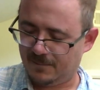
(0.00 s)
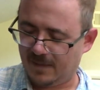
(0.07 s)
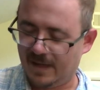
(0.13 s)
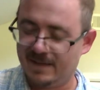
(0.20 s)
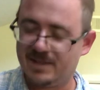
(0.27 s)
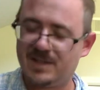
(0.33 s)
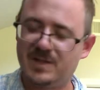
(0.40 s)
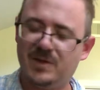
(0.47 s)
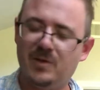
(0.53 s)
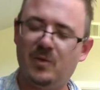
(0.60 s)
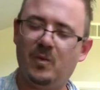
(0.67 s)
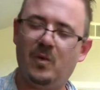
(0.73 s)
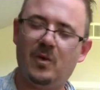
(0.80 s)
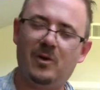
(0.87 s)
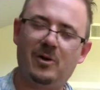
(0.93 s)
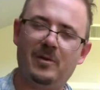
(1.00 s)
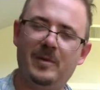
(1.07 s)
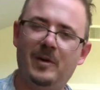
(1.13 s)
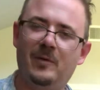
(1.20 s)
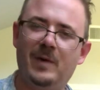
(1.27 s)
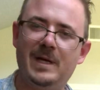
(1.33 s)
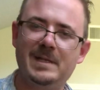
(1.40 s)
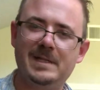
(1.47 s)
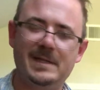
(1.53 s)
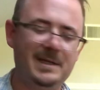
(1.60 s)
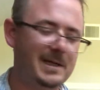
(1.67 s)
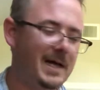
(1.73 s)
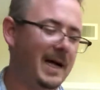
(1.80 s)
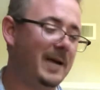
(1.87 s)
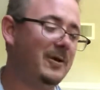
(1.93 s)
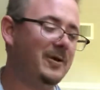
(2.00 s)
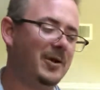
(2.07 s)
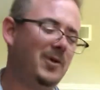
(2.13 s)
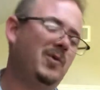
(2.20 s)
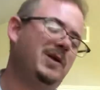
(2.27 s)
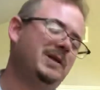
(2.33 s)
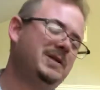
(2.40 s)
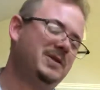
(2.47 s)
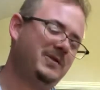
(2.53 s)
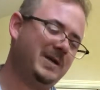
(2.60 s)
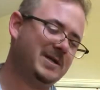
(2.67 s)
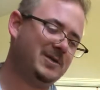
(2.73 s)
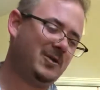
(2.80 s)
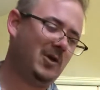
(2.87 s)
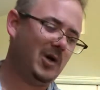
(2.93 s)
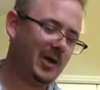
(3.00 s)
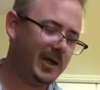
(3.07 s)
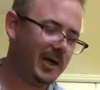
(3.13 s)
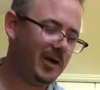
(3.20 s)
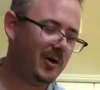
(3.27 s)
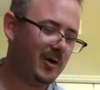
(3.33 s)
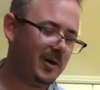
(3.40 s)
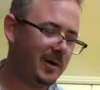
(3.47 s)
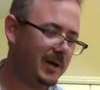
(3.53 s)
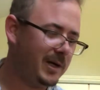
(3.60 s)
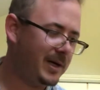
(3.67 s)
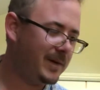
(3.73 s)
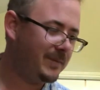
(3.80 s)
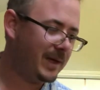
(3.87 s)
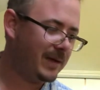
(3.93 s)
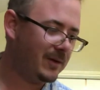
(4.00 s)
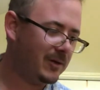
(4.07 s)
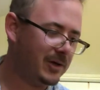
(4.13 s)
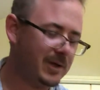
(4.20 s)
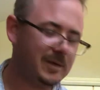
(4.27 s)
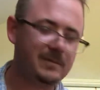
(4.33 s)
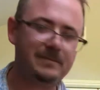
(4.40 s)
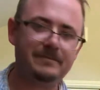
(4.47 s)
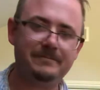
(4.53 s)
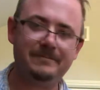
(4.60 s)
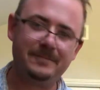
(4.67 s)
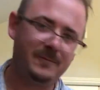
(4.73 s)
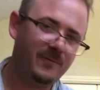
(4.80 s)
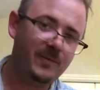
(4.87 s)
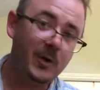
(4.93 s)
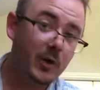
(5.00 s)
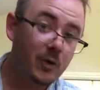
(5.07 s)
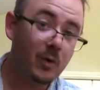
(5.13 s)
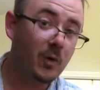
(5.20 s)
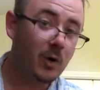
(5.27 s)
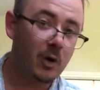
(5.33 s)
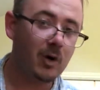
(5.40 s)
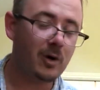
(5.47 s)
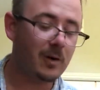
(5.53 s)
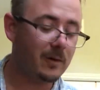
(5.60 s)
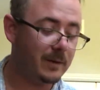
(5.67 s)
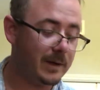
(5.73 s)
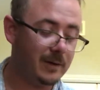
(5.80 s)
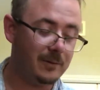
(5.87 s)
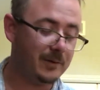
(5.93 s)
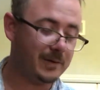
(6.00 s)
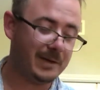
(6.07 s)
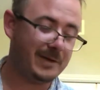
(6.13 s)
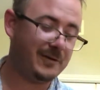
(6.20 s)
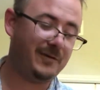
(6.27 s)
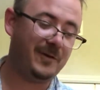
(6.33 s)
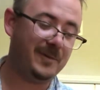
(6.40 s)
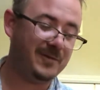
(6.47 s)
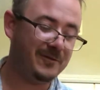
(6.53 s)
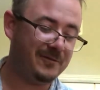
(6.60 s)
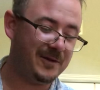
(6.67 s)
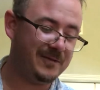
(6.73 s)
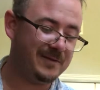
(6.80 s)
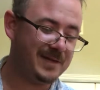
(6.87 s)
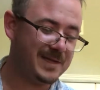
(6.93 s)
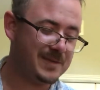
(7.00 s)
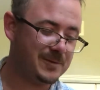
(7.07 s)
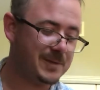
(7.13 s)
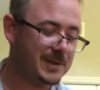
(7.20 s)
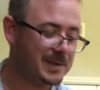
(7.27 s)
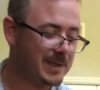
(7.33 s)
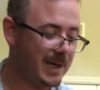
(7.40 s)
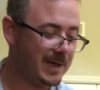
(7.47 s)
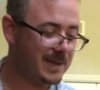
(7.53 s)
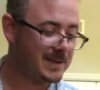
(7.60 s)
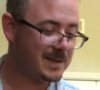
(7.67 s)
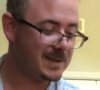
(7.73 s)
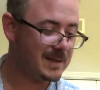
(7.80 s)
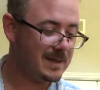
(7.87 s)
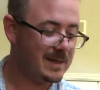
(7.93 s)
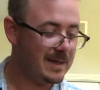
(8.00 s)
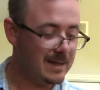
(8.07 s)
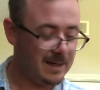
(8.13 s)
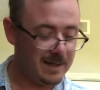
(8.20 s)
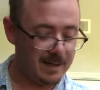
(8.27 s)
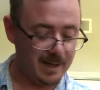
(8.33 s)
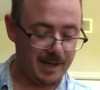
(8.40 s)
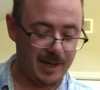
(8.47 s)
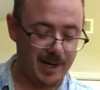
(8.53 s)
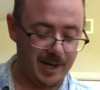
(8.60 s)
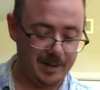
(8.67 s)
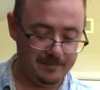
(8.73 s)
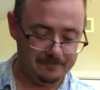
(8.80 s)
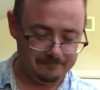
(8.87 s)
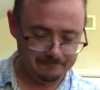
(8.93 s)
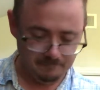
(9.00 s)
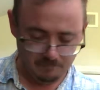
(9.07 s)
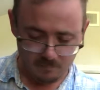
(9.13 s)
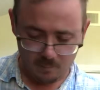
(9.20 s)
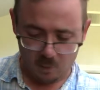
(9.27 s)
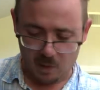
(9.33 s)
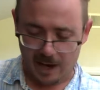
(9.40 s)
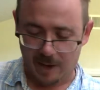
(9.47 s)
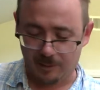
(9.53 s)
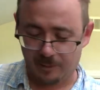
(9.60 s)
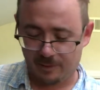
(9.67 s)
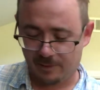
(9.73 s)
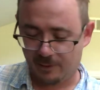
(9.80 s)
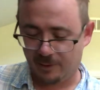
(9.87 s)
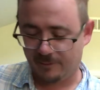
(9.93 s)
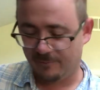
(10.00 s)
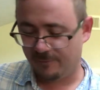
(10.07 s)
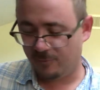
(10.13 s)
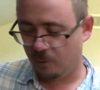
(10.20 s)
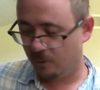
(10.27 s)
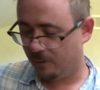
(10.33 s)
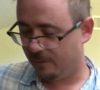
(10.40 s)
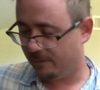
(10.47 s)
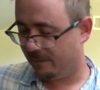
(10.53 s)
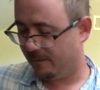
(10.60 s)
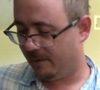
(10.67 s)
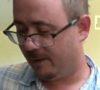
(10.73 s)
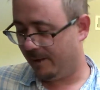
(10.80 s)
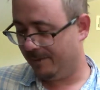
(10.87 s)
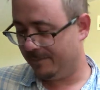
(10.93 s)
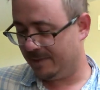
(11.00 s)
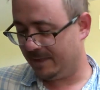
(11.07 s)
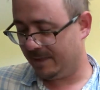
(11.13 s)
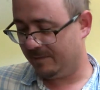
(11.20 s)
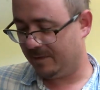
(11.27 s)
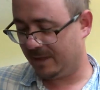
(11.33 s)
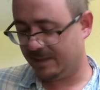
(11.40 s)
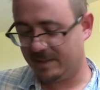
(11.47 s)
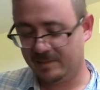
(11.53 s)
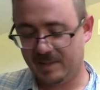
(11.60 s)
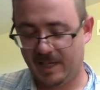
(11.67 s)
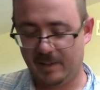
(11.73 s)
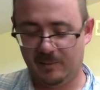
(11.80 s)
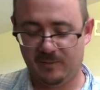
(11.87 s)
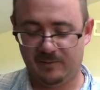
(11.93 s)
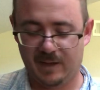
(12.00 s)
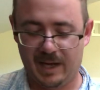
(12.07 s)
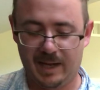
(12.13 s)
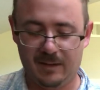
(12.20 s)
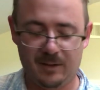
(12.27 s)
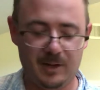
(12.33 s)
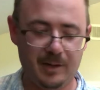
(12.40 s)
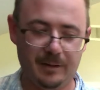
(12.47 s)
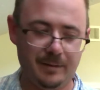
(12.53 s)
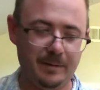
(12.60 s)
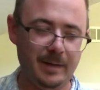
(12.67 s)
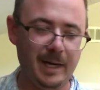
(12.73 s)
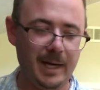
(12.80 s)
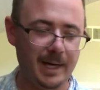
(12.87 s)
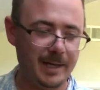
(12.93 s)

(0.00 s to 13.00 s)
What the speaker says: It's so warm and resonant. I don't know what strings are on here. They look newer. They don't look like they're from the 50s, which is nice. Wound 3rd and 4th, seems like some type of nylon